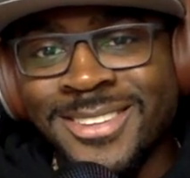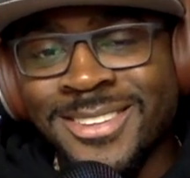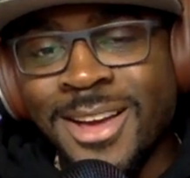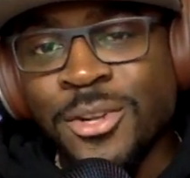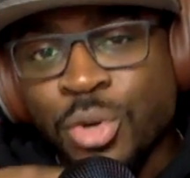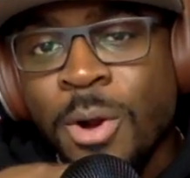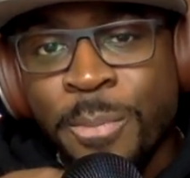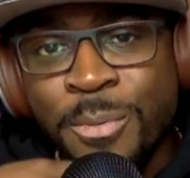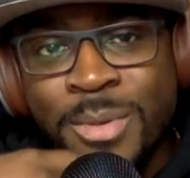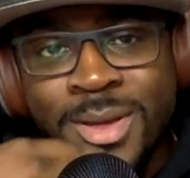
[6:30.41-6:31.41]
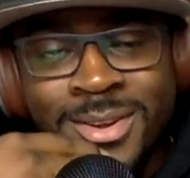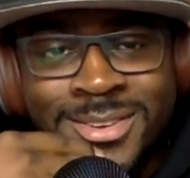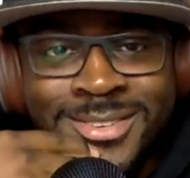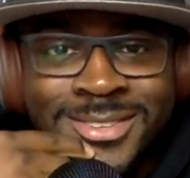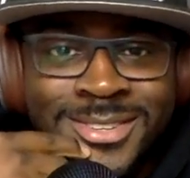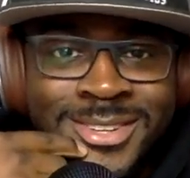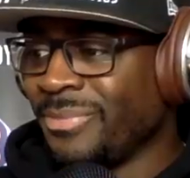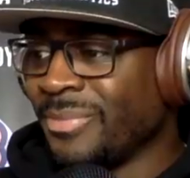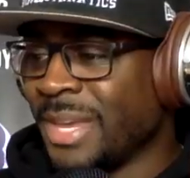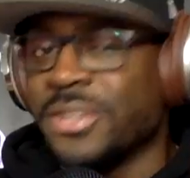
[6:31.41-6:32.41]
Y'all tripping, man.
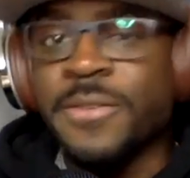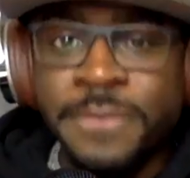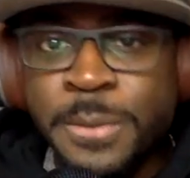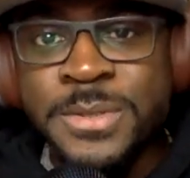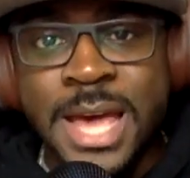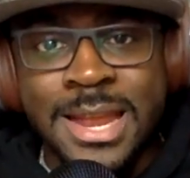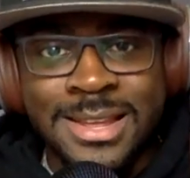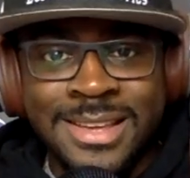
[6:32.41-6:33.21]
Here's the flip side.